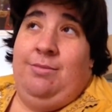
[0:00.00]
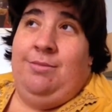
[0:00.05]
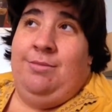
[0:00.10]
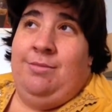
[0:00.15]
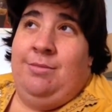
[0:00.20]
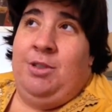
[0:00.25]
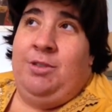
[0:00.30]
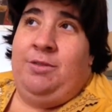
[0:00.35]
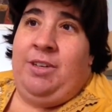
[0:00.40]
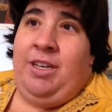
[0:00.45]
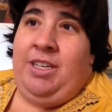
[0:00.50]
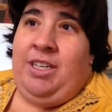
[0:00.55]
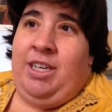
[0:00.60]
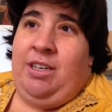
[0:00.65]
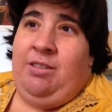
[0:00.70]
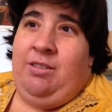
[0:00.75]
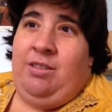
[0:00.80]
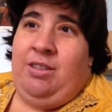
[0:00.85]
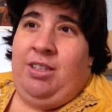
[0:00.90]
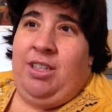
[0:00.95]
We'll find
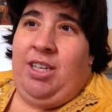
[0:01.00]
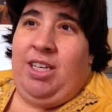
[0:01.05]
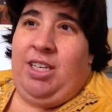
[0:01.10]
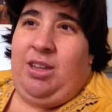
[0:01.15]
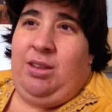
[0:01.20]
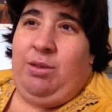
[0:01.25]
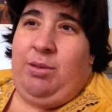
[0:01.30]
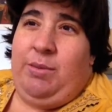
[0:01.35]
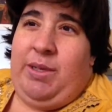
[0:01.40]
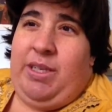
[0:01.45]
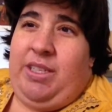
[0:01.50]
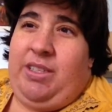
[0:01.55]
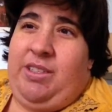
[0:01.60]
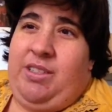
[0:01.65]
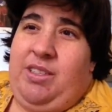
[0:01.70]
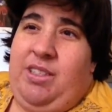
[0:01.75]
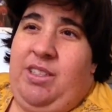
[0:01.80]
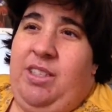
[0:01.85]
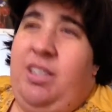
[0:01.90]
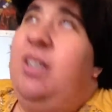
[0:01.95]
out in like 3
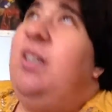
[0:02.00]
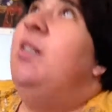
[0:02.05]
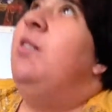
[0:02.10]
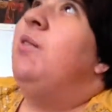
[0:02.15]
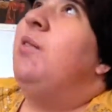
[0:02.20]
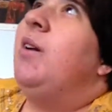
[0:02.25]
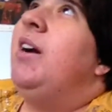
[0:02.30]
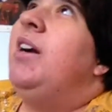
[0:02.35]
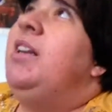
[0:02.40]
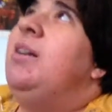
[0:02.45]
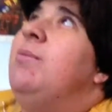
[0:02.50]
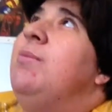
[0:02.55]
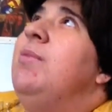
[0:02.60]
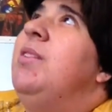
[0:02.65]
weeks. Right?